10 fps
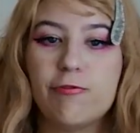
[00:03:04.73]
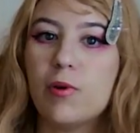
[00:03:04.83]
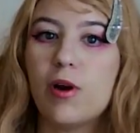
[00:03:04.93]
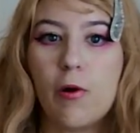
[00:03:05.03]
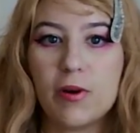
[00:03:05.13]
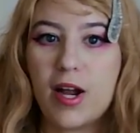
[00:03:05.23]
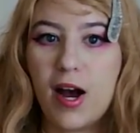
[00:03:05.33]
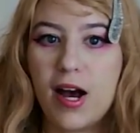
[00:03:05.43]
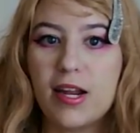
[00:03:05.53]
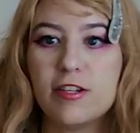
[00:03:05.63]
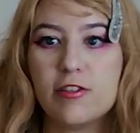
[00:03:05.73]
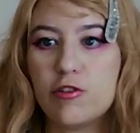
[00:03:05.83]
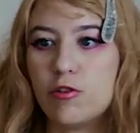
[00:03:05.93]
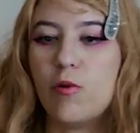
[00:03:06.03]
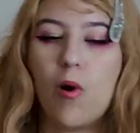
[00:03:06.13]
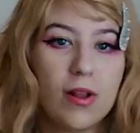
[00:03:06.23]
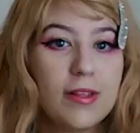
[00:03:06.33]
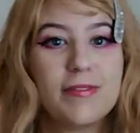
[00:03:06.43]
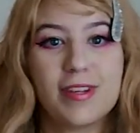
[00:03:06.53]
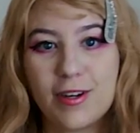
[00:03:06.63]
for Otakon to do all
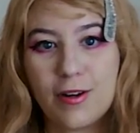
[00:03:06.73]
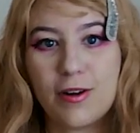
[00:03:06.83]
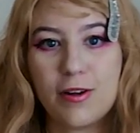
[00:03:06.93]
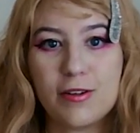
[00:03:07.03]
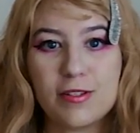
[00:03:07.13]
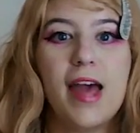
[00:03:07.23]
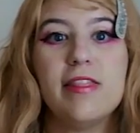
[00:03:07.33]
of the girls,